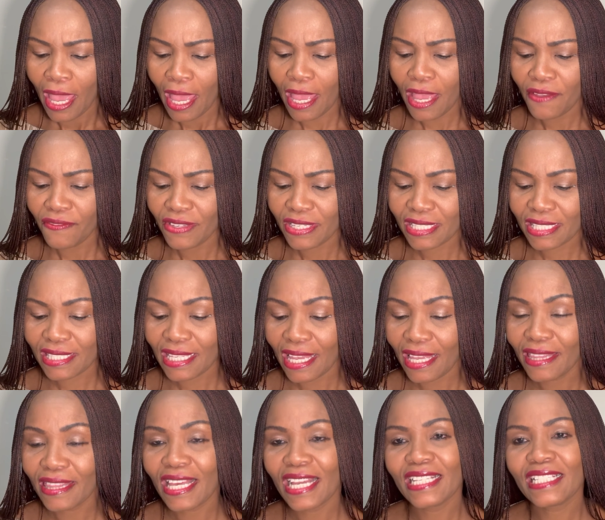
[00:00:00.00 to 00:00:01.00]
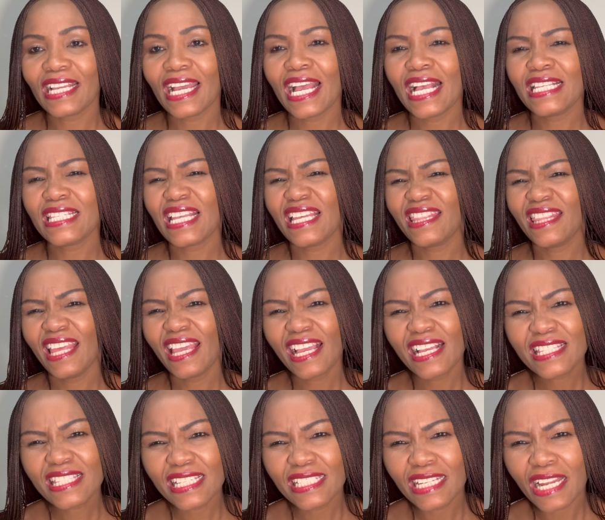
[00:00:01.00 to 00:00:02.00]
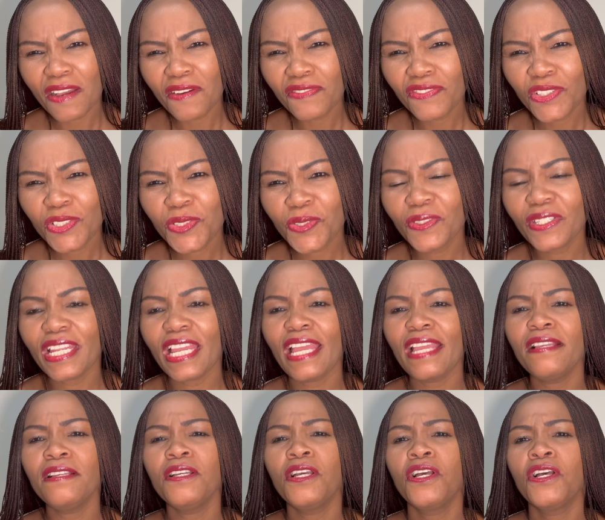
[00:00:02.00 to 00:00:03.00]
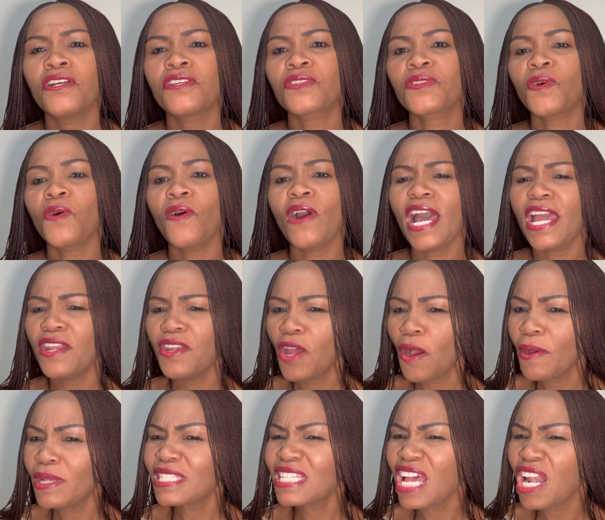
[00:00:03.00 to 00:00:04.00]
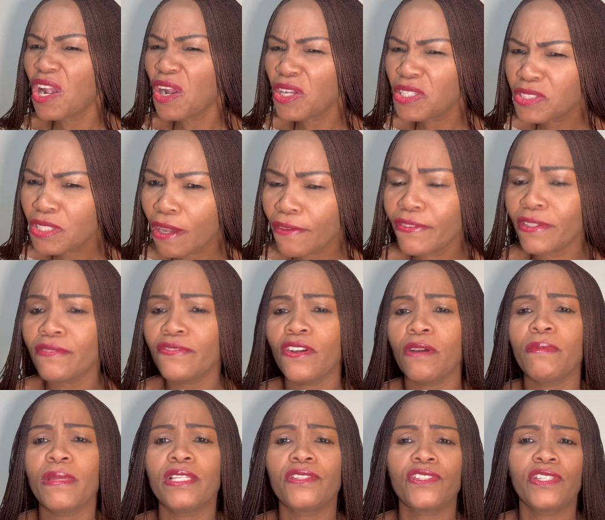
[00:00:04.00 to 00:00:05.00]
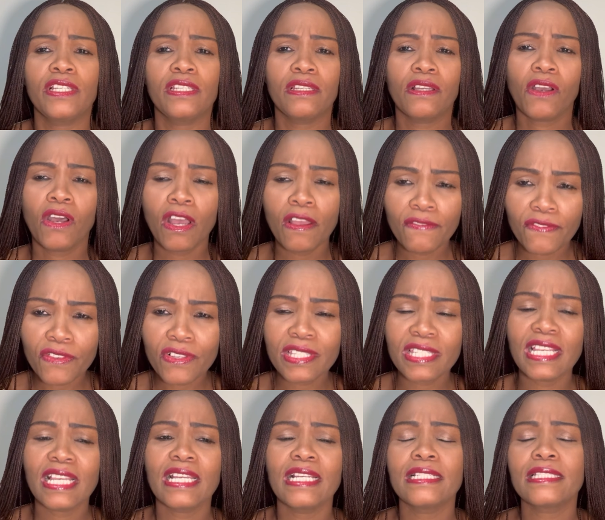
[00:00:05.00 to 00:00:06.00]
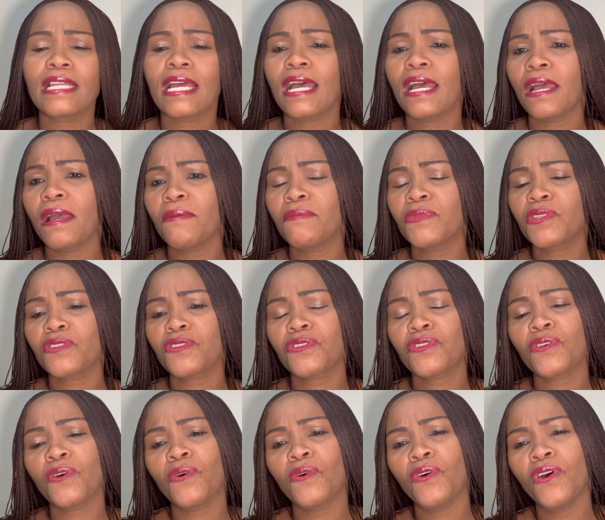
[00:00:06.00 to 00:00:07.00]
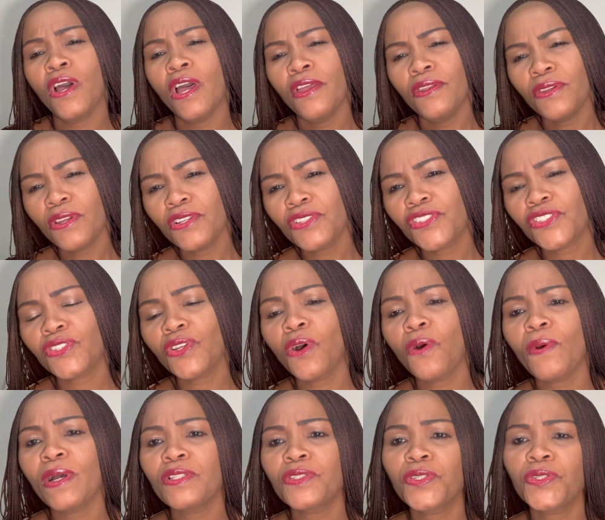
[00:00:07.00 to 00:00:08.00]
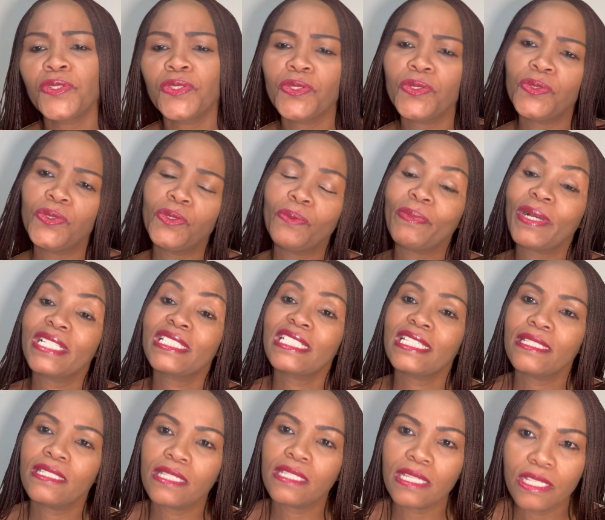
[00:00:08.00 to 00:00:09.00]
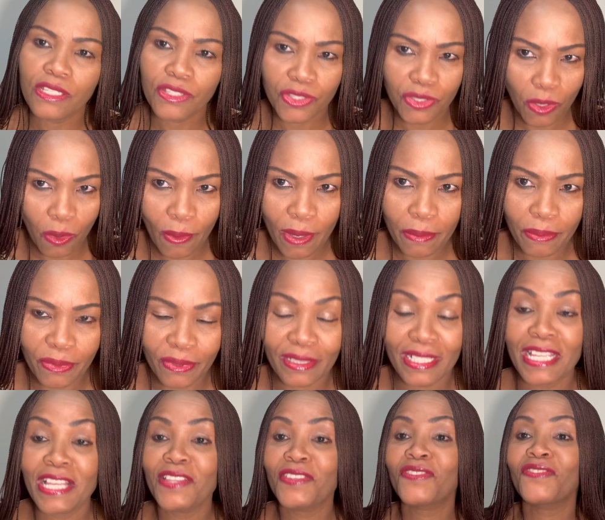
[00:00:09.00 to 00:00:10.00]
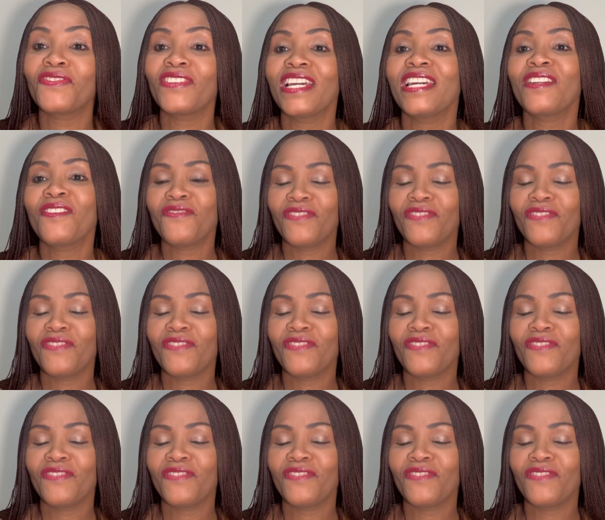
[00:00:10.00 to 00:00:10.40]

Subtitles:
having said that, guys, I think it's enough for today. So I know it's a lot of information, confusing at times, so not sure what to do, but it is doable. It's very,